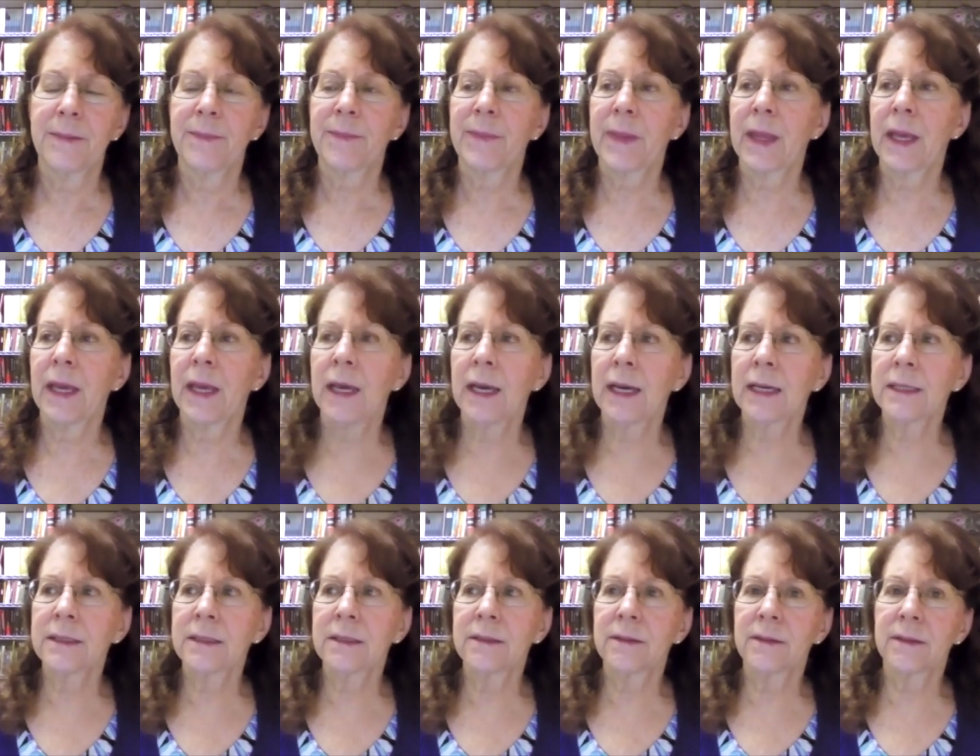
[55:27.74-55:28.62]

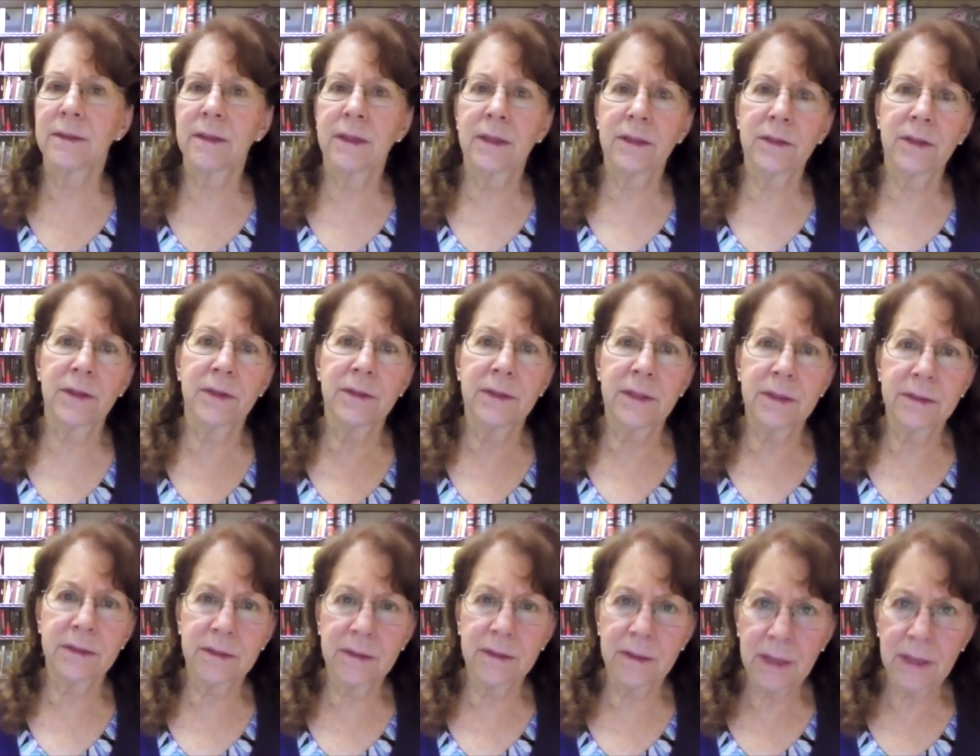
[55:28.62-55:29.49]
and you know and
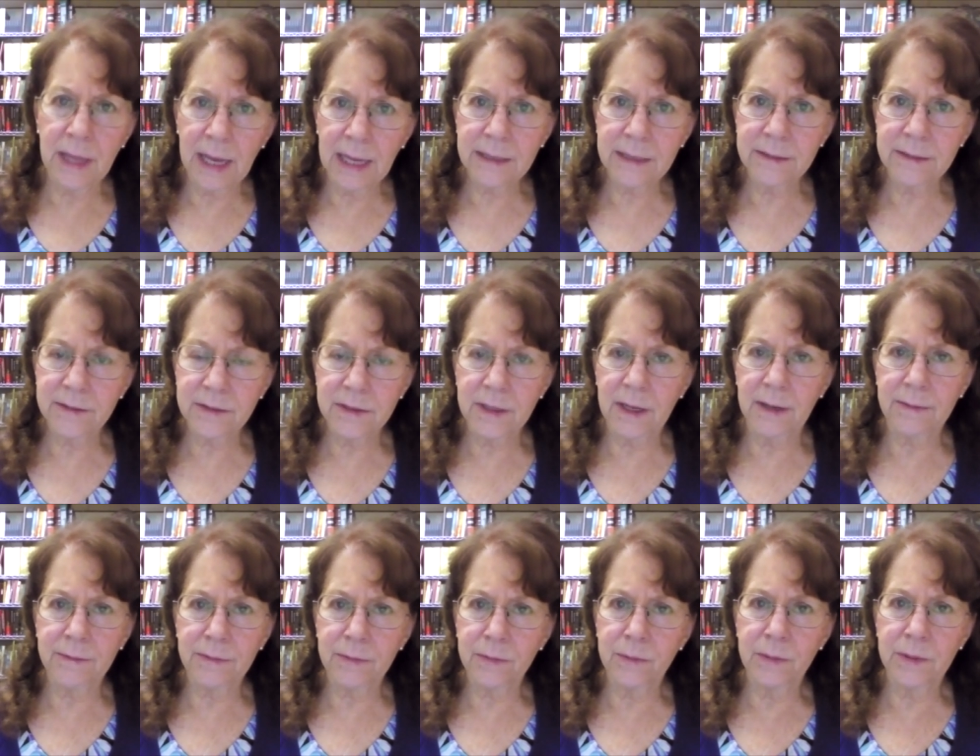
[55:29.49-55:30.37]
there's a lot of
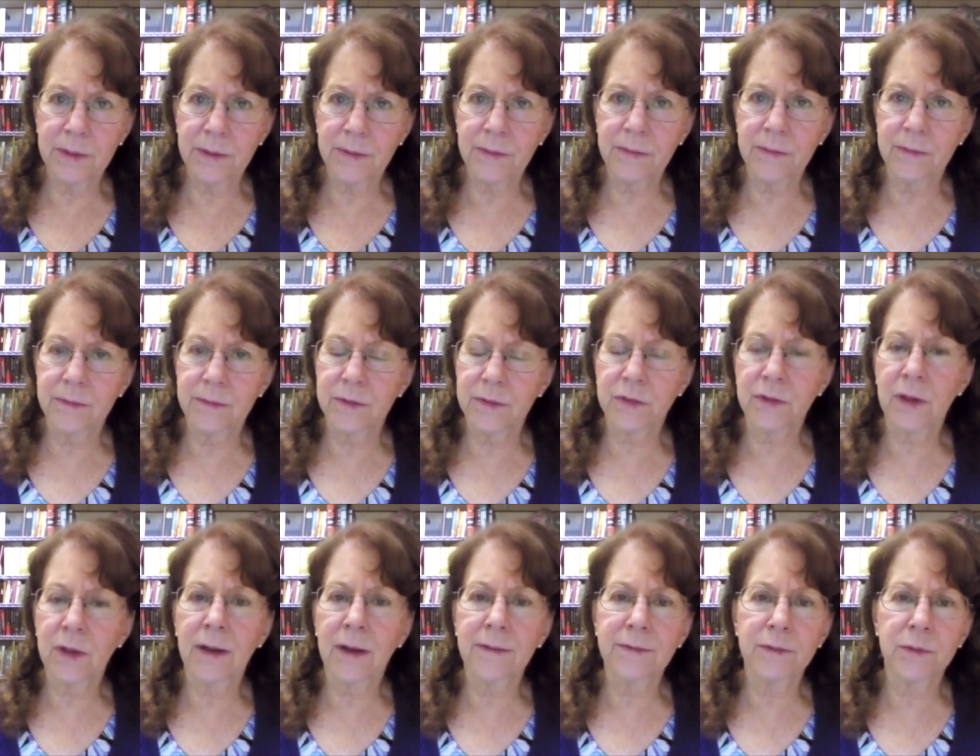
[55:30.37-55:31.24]
stuff with
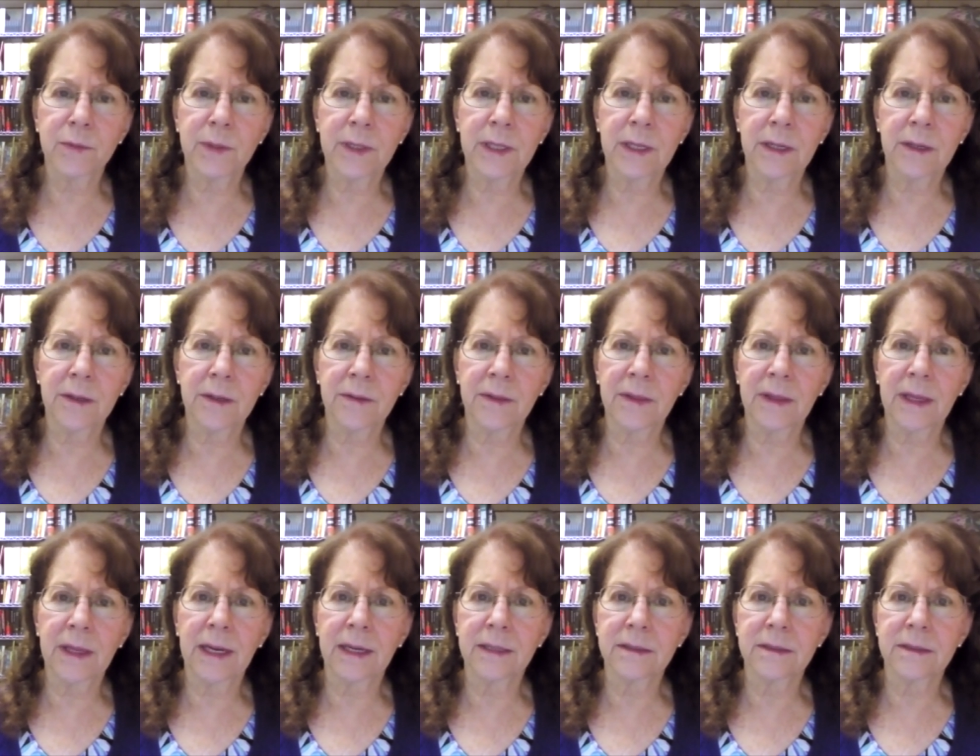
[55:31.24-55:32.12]
software
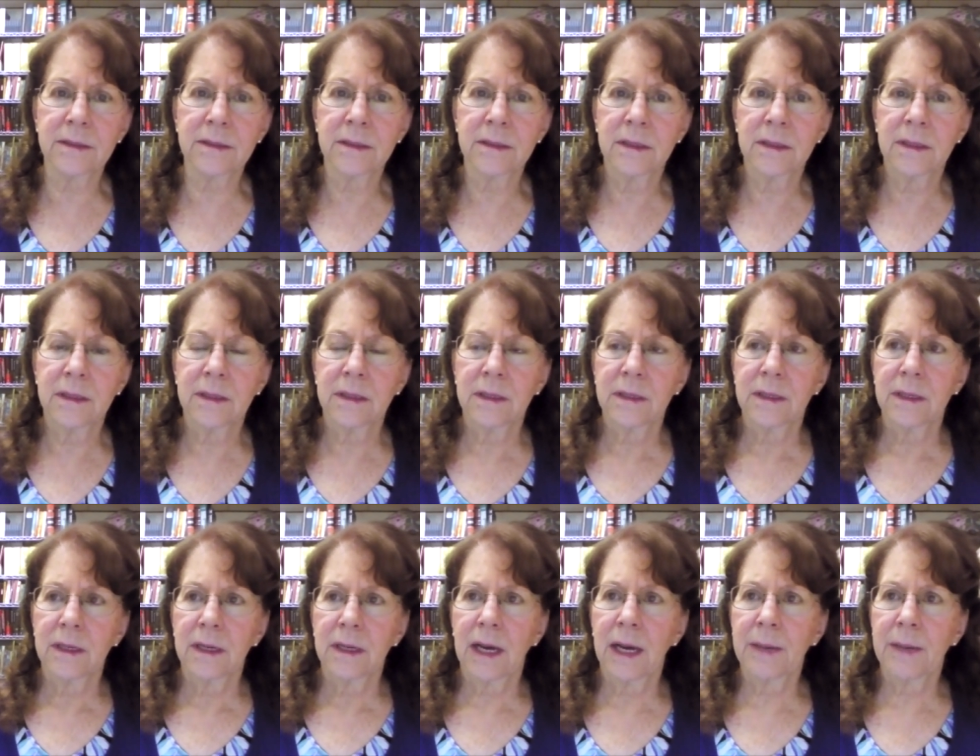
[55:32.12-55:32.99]
that
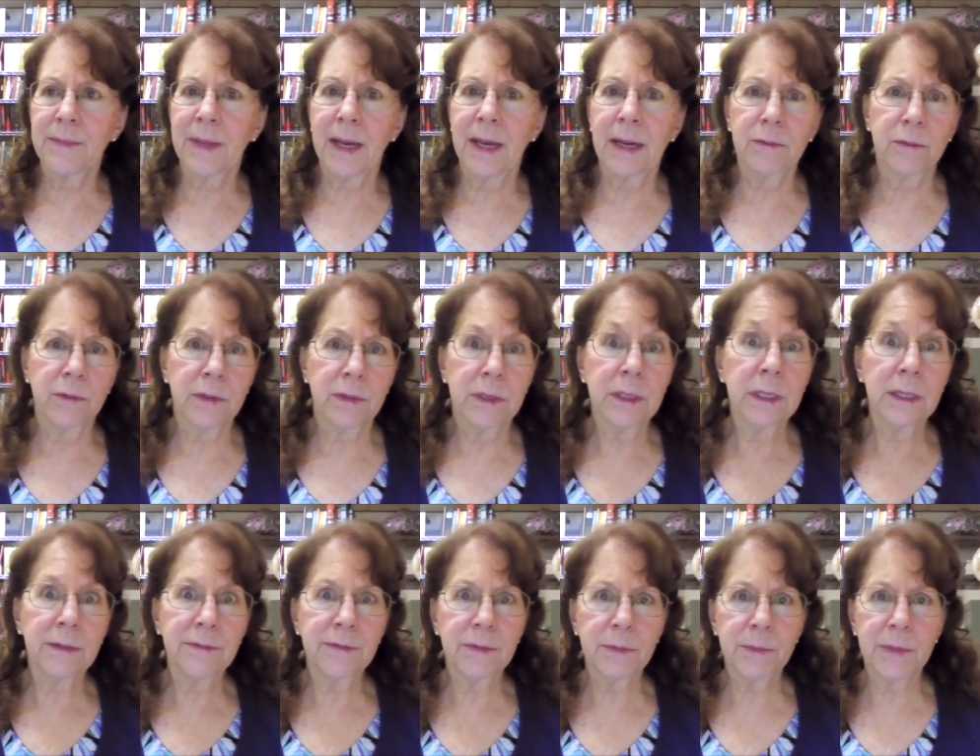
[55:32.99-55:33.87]
I'm not
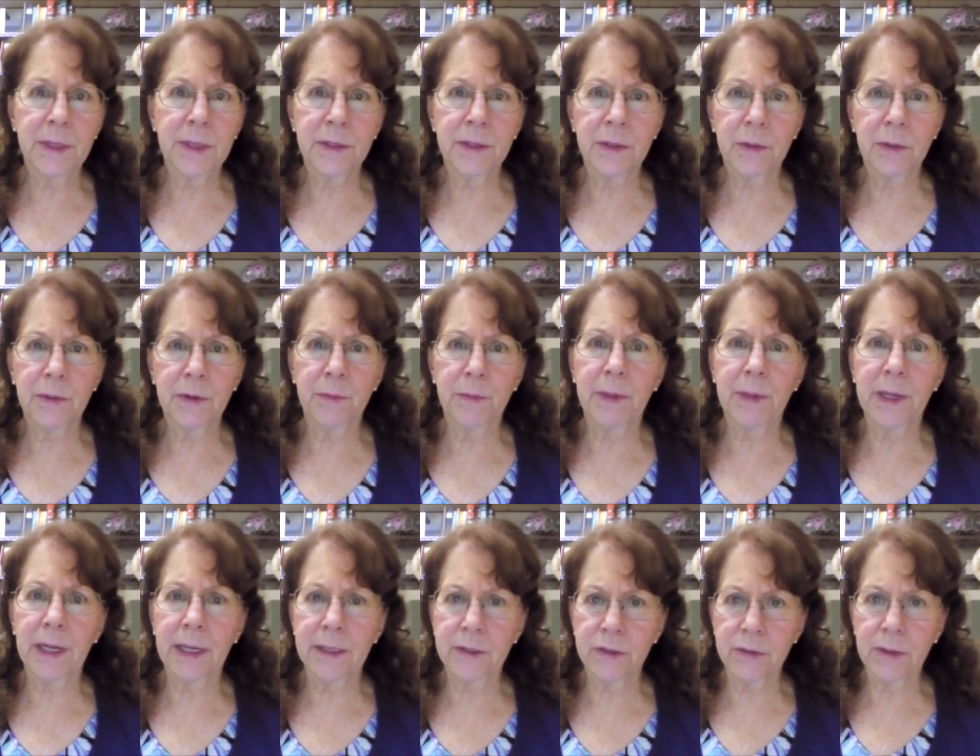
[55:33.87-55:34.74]
real familiar with,
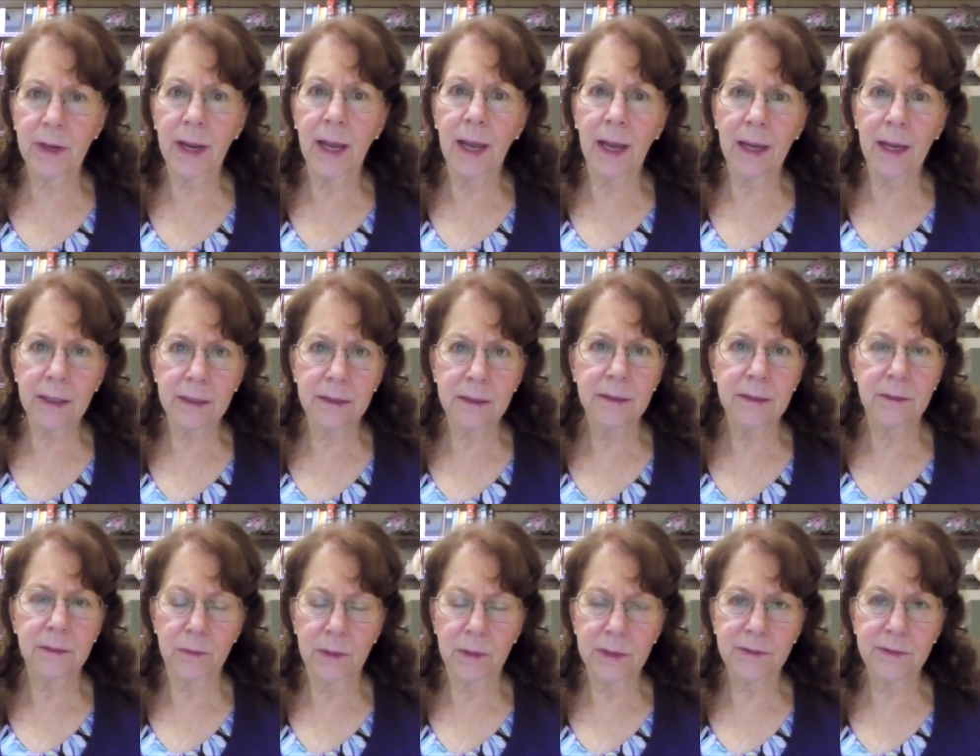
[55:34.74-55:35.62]
but I track
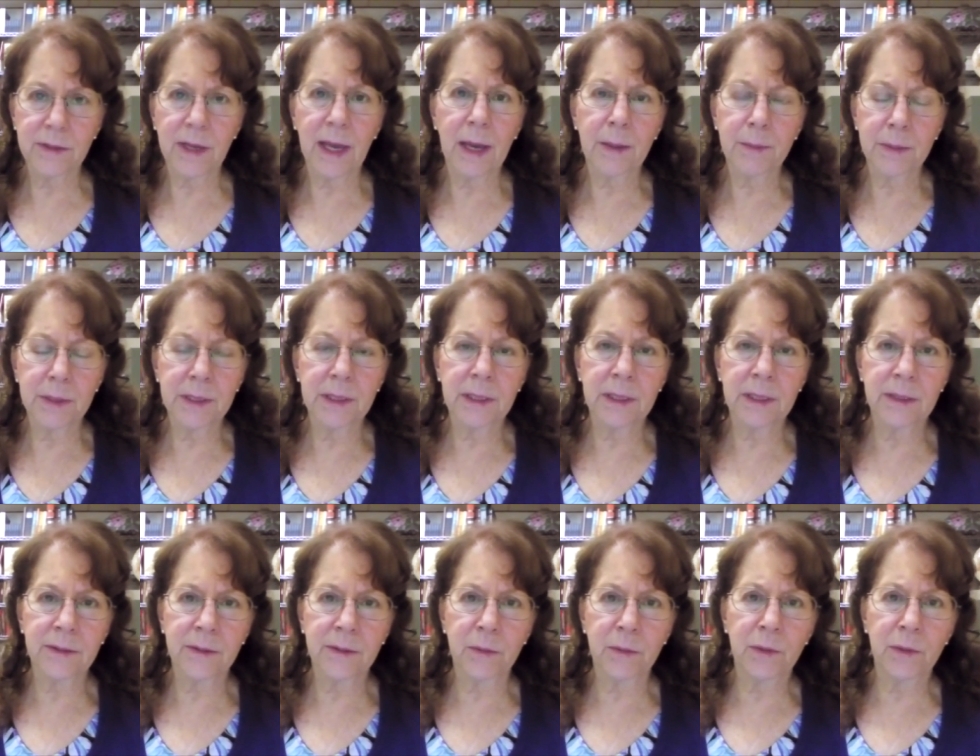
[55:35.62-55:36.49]
what's happening
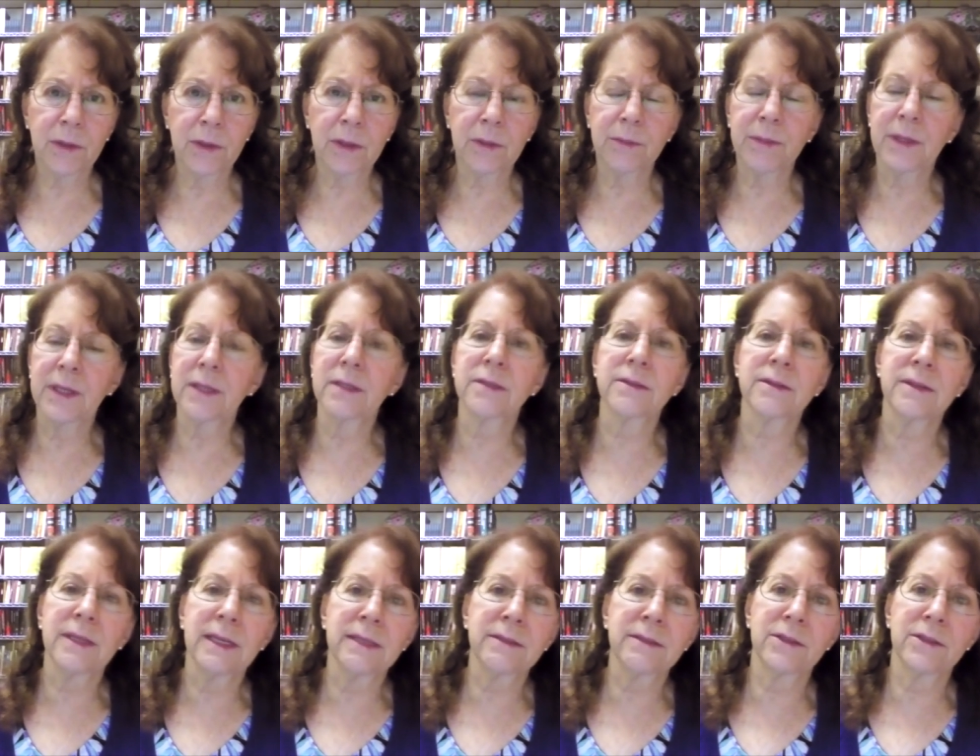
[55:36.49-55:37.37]
in the world because
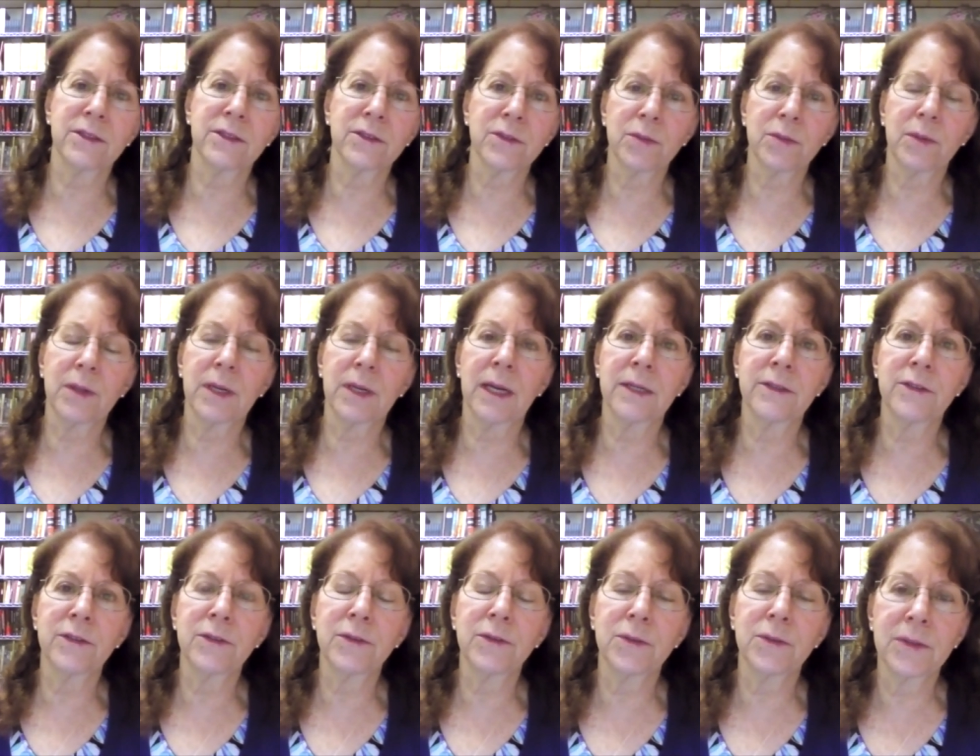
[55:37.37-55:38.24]
that's just what I do